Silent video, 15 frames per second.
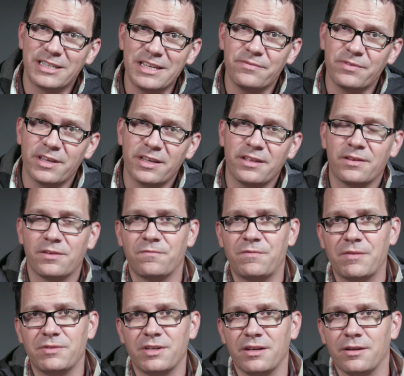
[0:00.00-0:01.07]

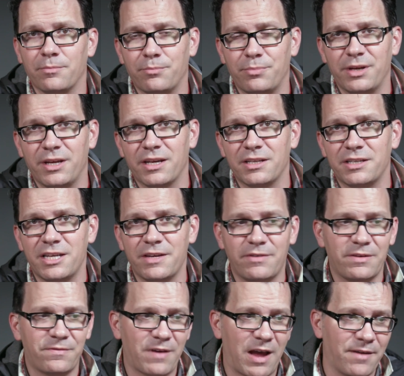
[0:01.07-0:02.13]
TV50, BN
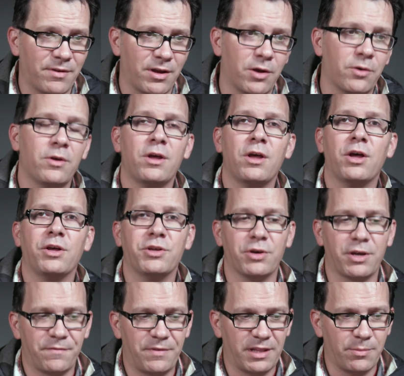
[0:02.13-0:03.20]
TV 50 You'll
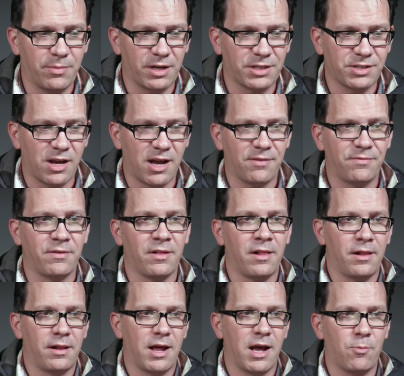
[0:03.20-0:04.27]
get 50 bucks off
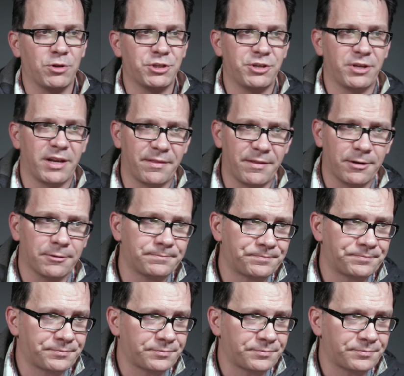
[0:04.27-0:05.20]
um, once you get in there.